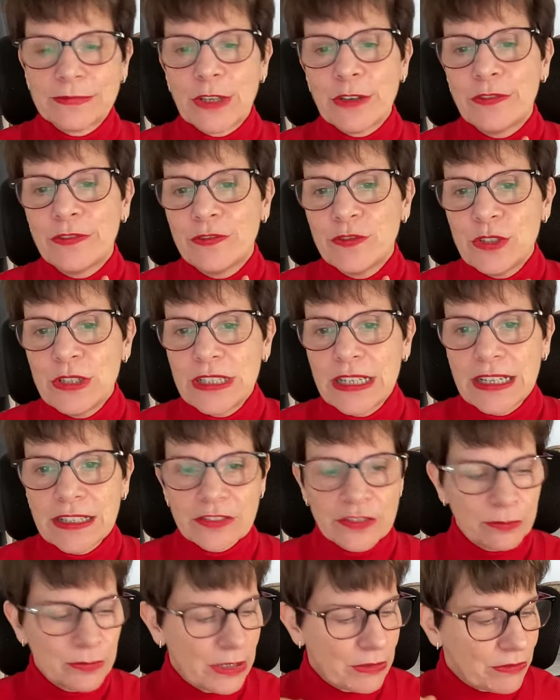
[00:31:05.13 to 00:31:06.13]
A full
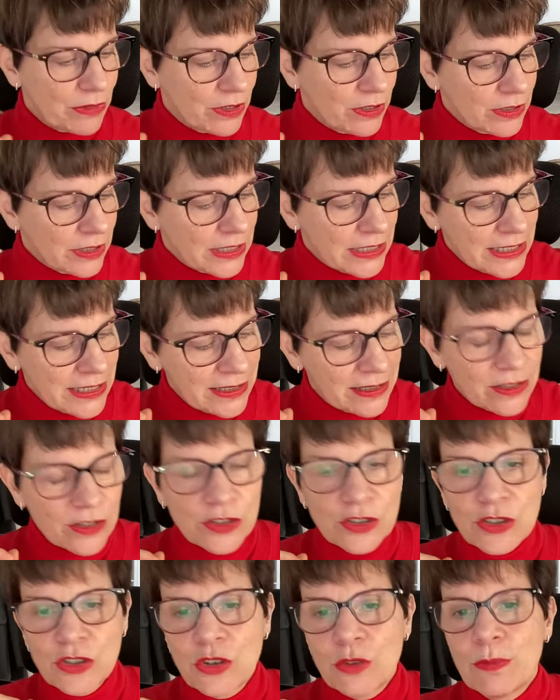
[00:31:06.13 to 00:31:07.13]
length mirror is
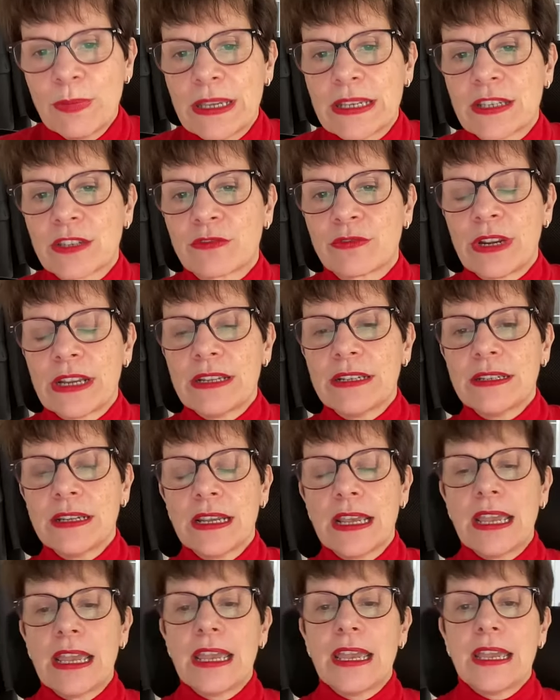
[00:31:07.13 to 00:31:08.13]
your best friend
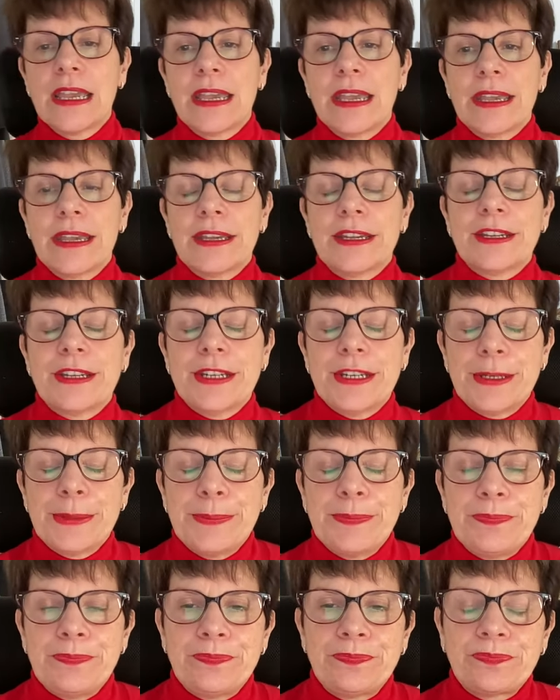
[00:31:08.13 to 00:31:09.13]

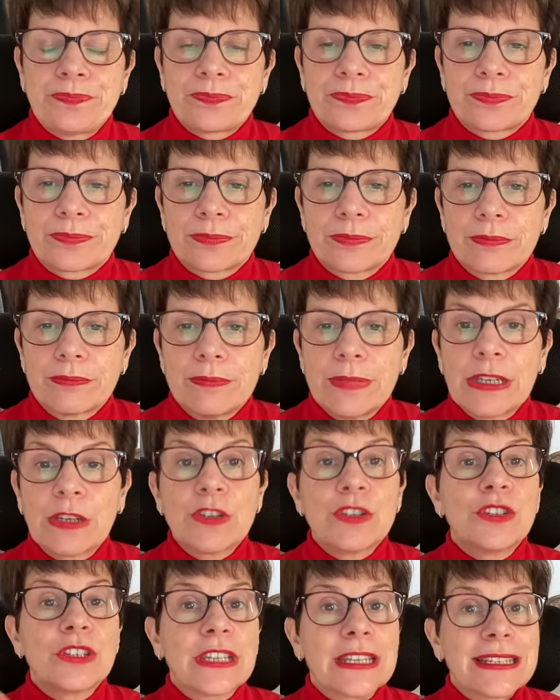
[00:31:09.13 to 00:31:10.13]
um,
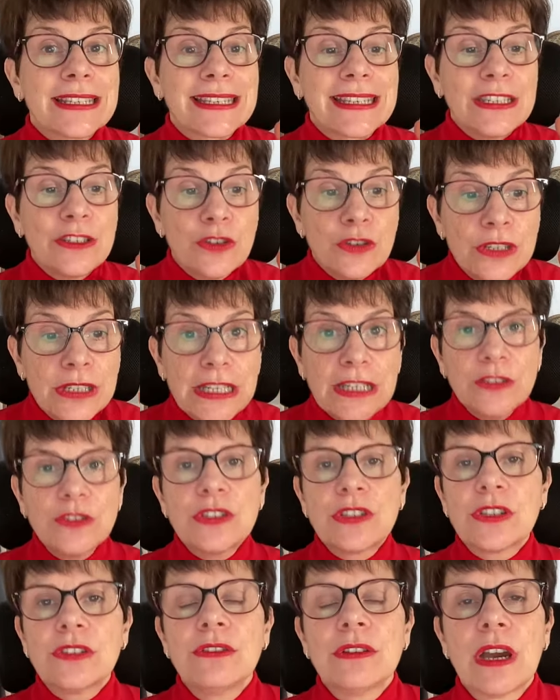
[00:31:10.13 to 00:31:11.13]
because you can see, you need to
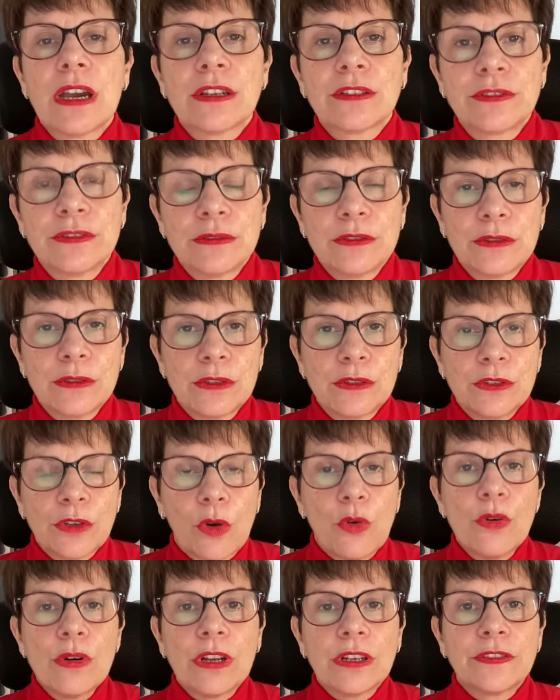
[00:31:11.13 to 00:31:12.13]
see your, uh, your
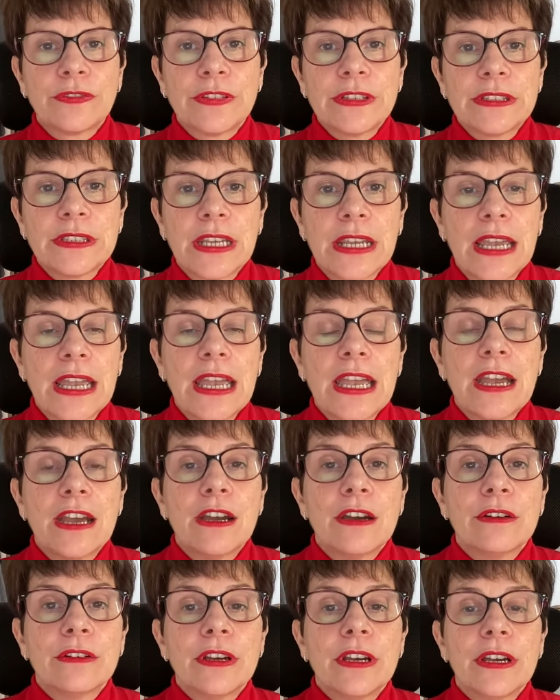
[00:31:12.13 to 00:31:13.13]
whole outfit
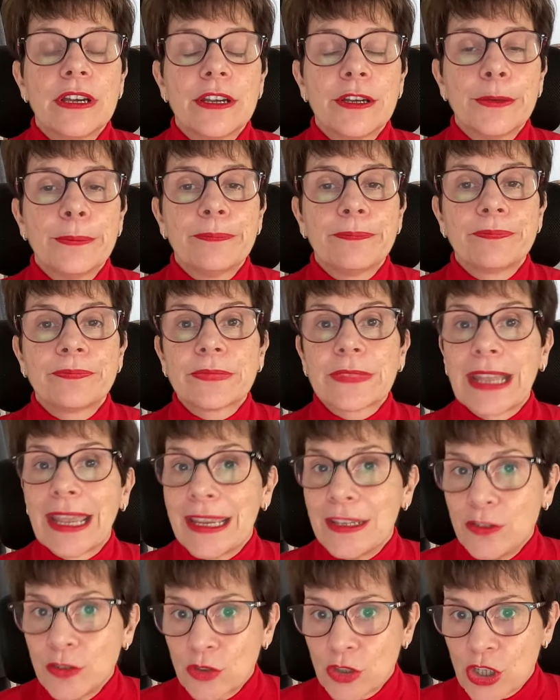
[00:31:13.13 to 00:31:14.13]
um,
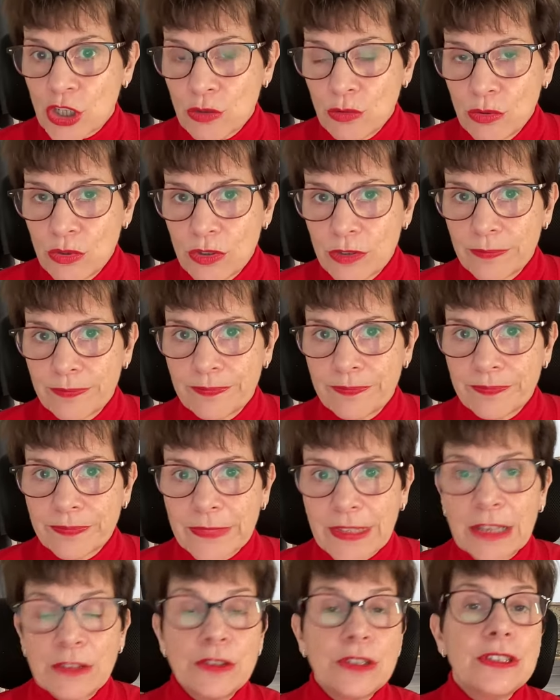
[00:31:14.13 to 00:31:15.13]
and your shoes,
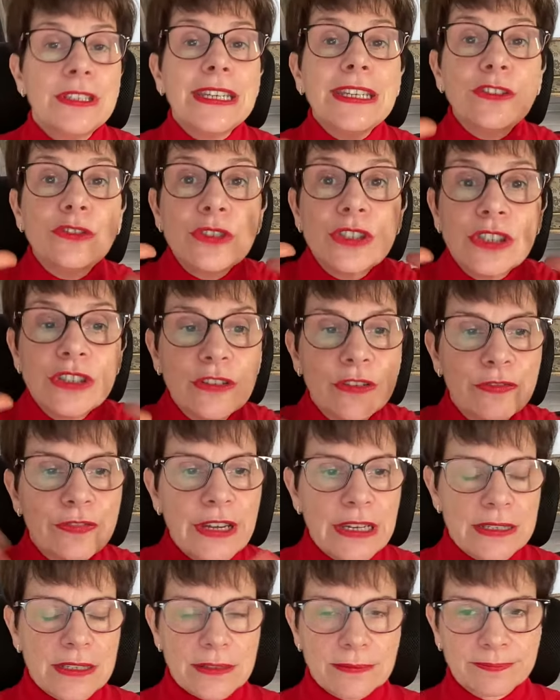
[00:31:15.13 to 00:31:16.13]
and you need to see your
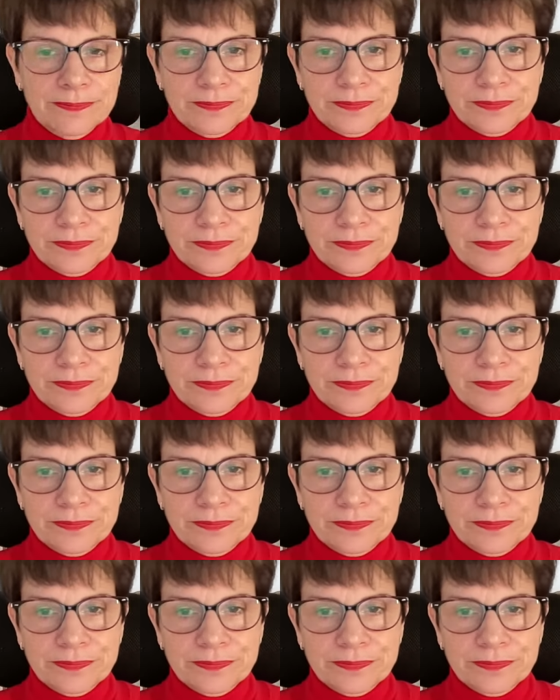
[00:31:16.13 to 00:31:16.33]
face